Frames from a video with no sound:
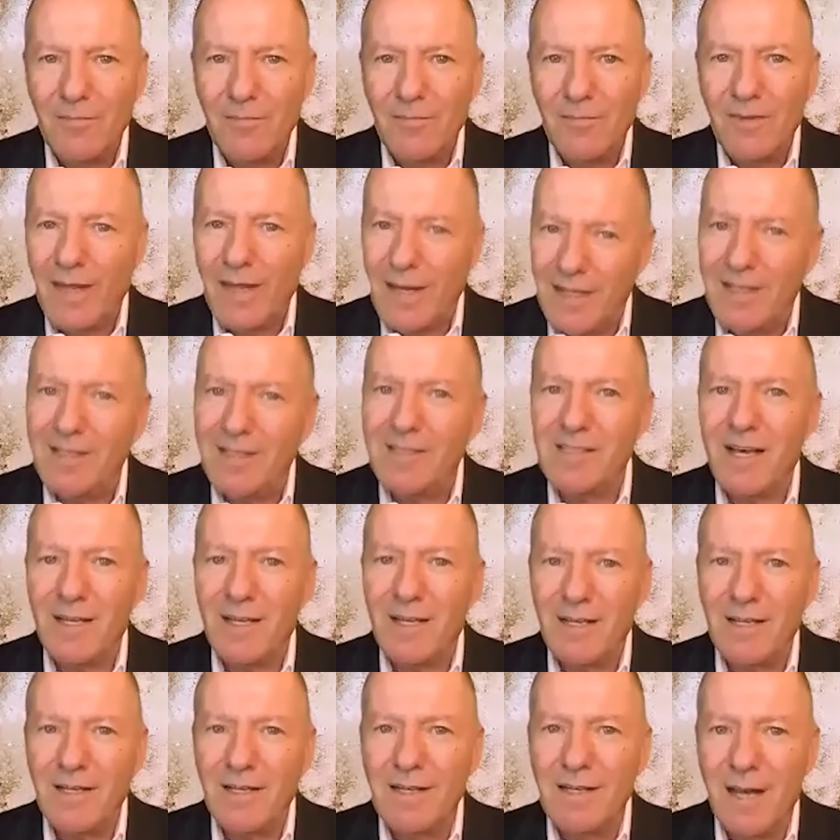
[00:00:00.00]
and
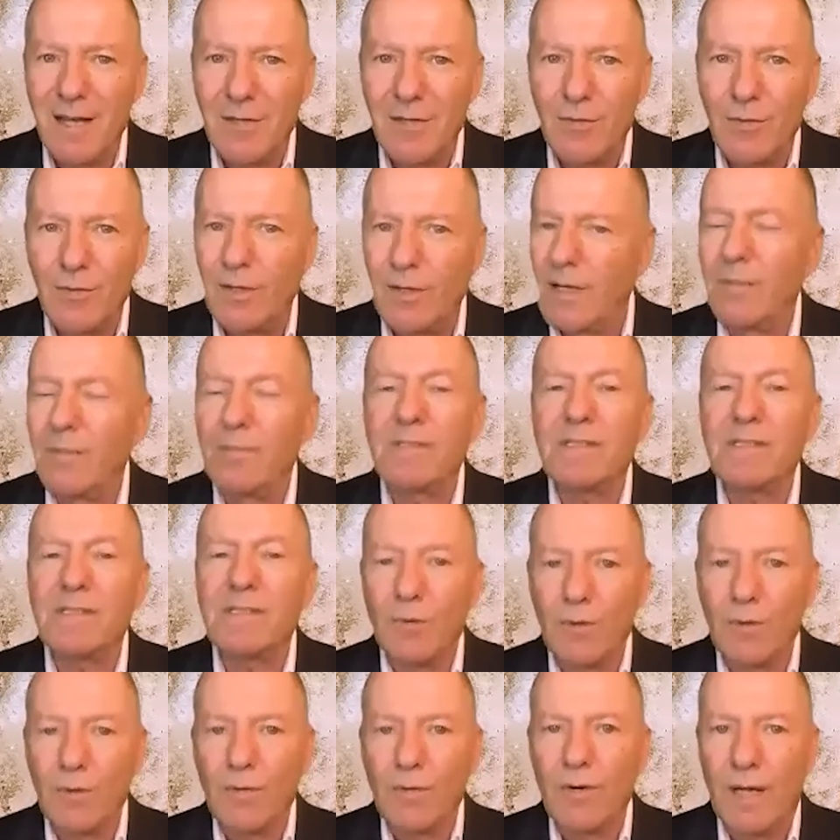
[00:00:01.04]
decided not to, and I'm so
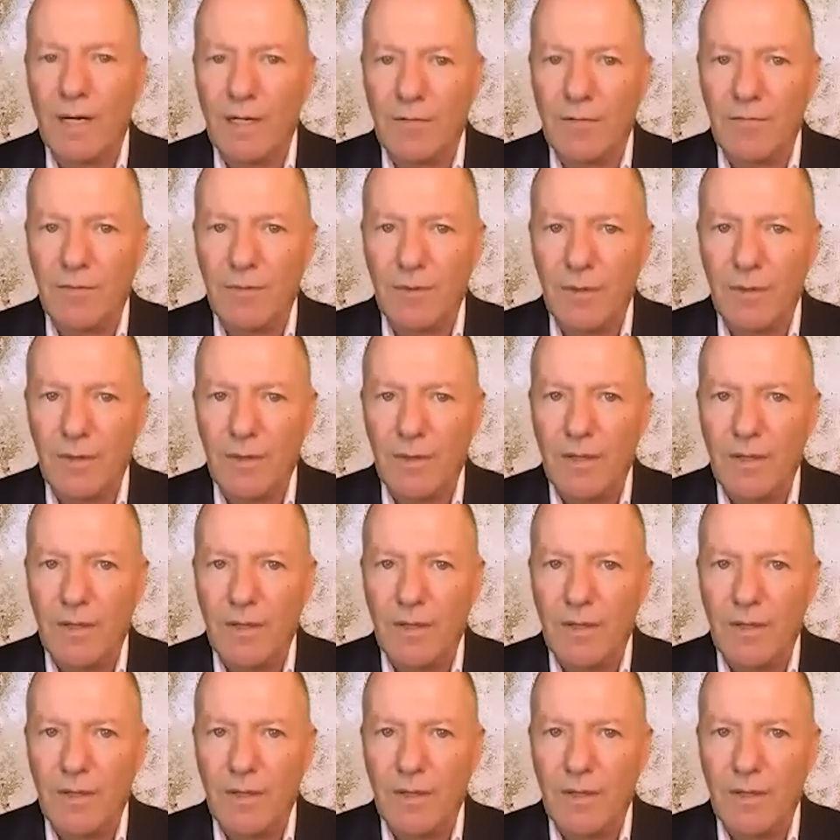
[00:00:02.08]
grateful.